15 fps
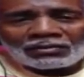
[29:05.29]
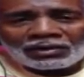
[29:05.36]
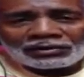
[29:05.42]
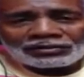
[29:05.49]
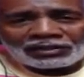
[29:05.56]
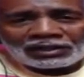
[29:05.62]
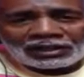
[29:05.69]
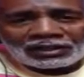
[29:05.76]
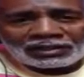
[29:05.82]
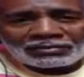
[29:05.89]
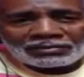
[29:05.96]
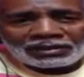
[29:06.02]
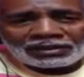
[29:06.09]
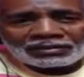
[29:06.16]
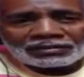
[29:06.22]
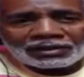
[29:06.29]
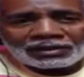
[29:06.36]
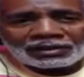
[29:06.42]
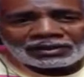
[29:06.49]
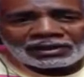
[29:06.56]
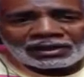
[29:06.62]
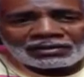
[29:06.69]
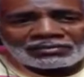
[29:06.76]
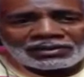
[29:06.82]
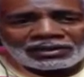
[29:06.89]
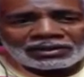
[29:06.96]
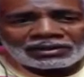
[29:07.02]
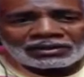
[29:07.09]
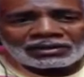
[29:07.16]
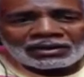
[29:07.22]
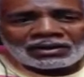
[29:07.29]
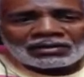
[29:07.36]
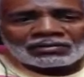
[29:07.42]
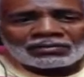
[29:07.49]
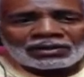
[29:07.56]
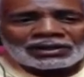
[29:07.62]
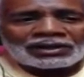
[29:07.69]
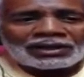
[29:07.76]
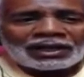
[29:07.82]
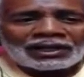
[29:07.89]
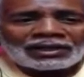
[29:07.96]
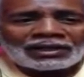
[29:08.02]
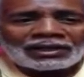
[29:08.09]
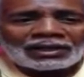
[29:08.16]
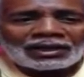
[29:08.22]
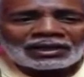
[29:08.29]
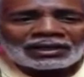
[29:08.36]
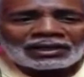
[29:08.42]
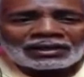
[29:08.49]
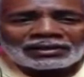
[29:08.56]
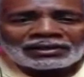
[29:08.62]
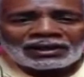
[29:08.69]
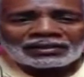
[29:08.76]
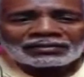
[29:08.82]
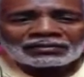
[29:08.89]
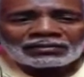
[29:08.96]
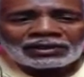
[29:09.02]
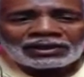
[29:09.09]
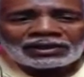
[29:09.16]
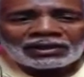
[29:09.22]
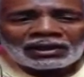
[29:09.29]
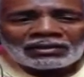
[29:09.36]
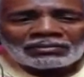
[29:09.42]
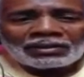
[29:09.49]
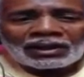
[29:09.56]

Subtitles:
Weston Linderman is going to come here one day next week.